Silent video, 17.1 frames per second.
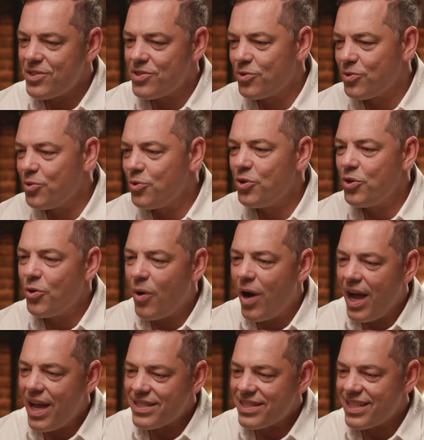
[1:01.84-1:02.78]
on who you
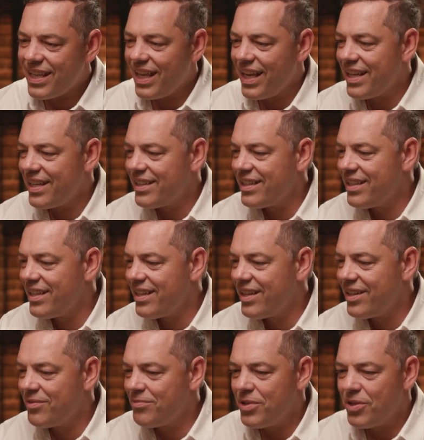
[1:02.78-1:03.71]
ask. And,
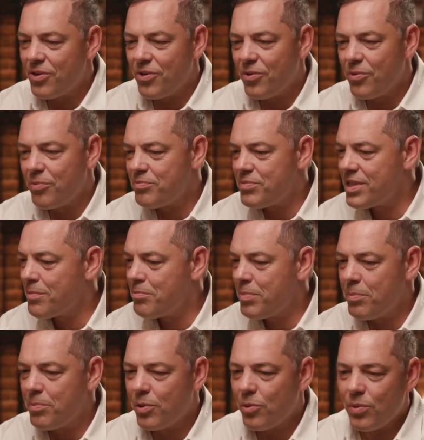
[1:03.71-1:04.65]
some
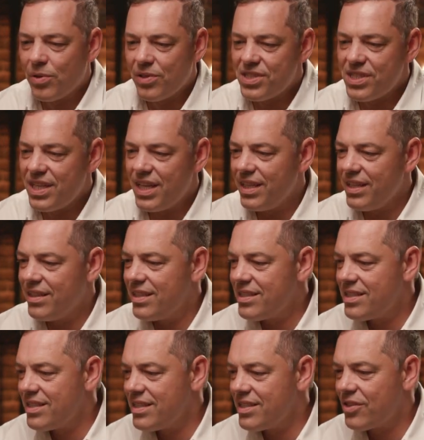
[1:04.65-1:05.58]
people will say
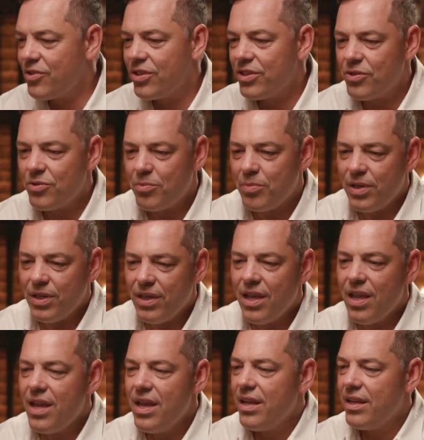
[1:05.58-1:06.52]
this is going to be
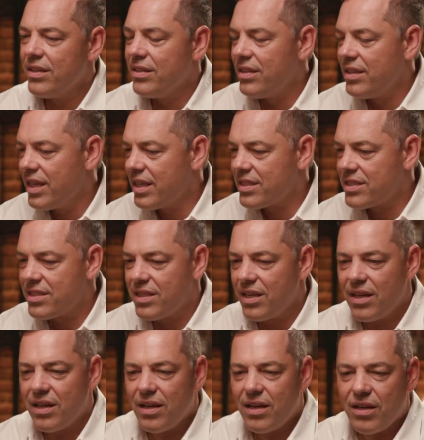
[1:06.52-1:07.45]
the next
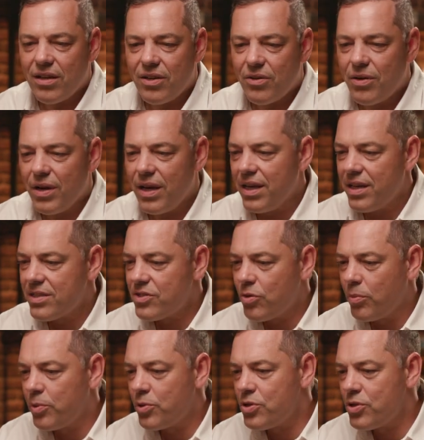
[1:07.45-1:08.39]
greatest
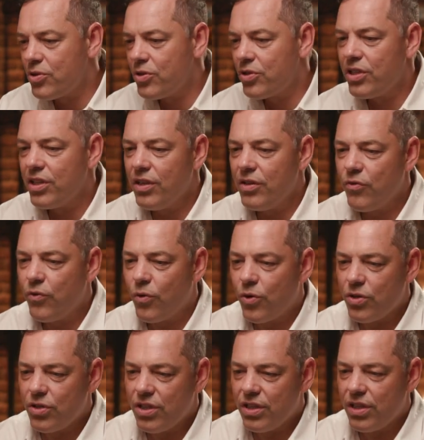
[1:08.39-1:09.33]
opportunity
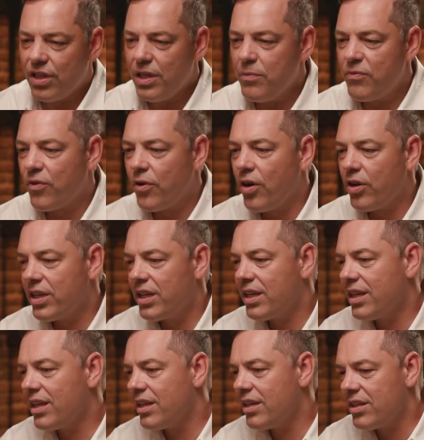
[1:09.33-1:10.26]
for the
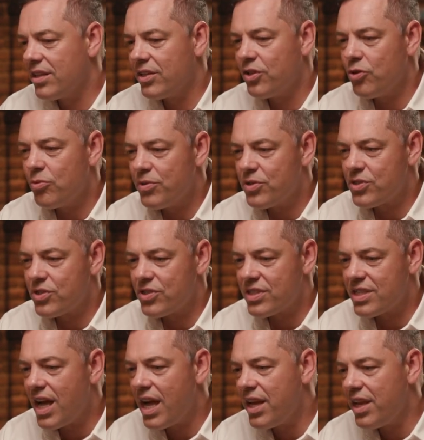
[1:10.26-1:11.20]
leapfrogging in the human
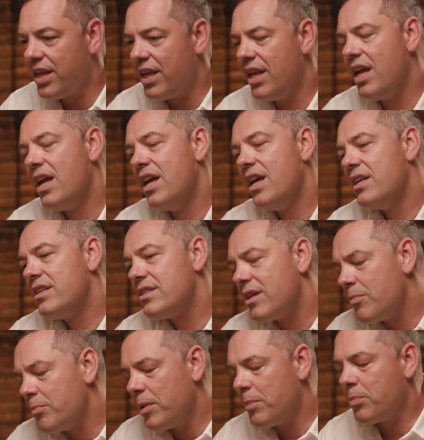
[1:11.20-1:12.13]
society.
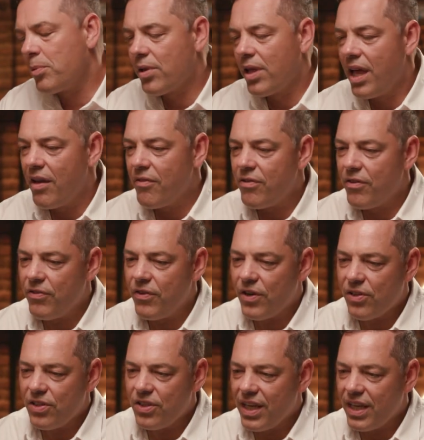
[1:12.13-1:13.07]
Some people have a
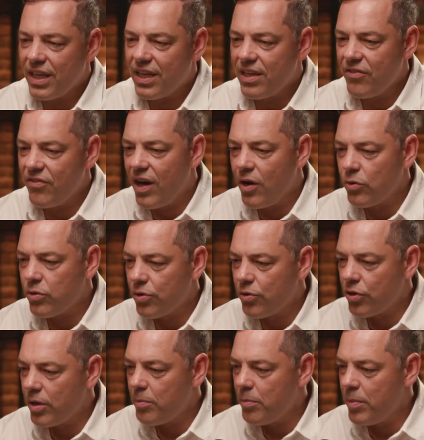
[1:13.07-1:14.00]
fairly negative
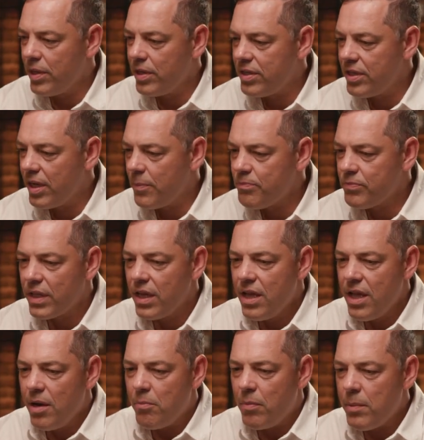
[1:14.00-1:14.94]
outlook. But
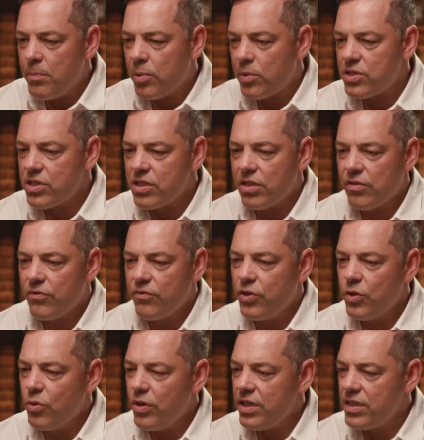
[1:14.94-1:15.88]
my personal
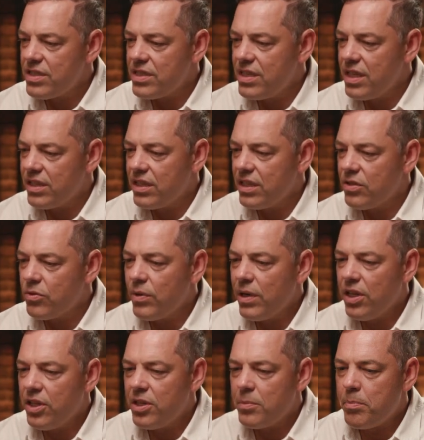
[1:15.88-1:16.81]
view is that it
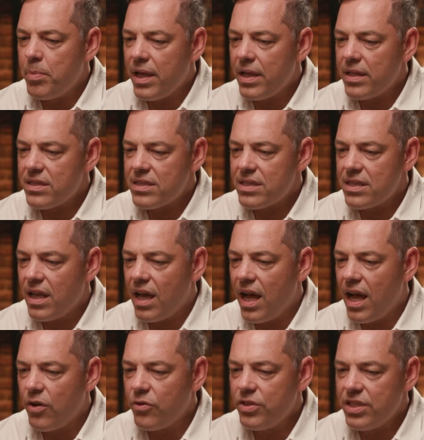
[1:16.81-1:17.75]
really depends
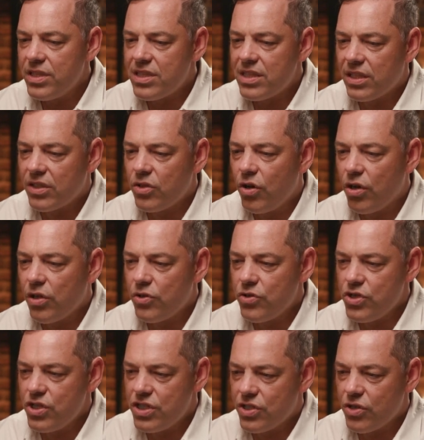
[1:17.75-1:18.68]
how this
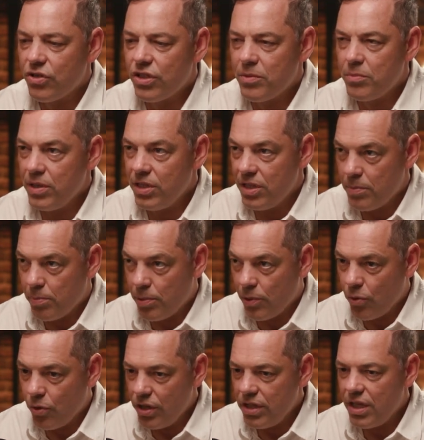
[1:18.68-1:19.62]
technology is going to be
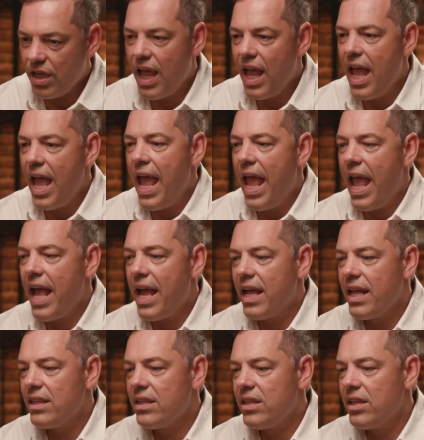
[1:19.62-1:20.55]
deployed
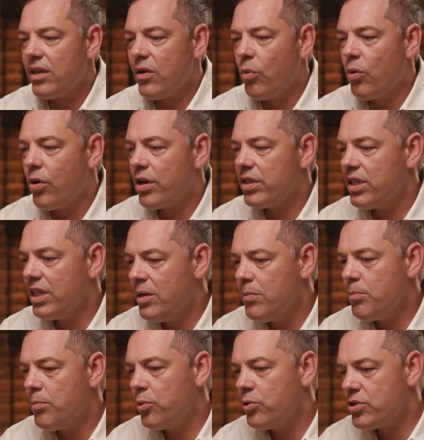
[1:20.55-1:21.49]
and what are the
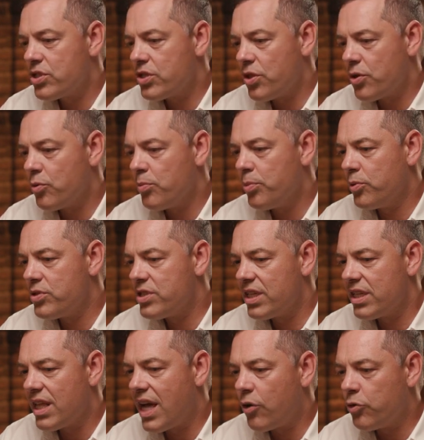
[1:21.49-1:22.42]
inputs, throughputs,
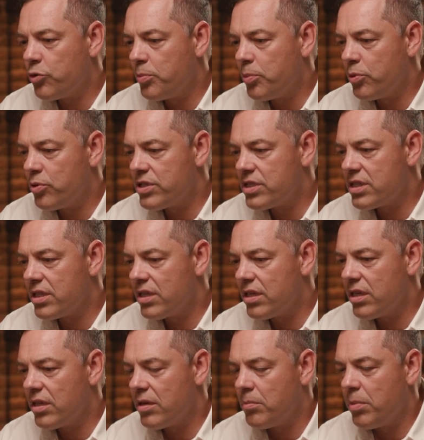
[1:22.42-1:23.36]
and outputs
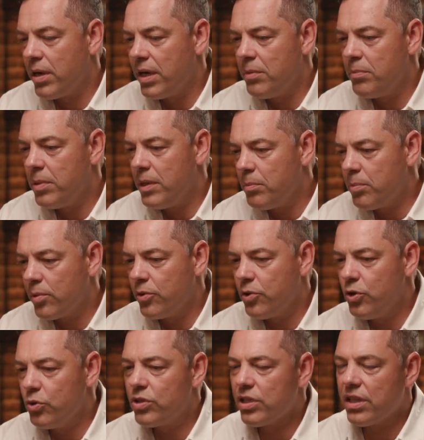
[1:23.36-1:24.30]
by people
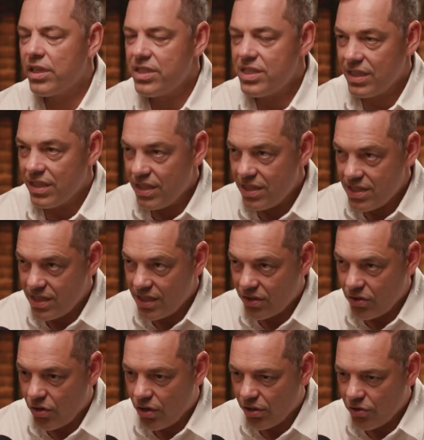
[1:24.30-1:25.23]
utilizing this
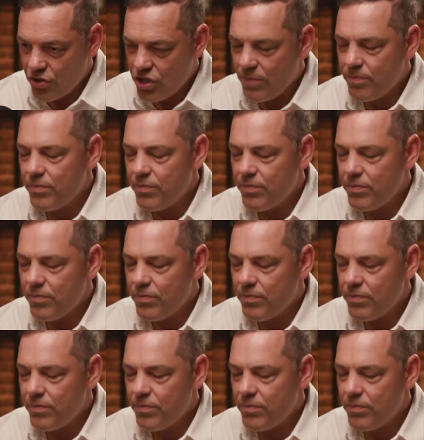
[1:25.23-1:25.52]
technology.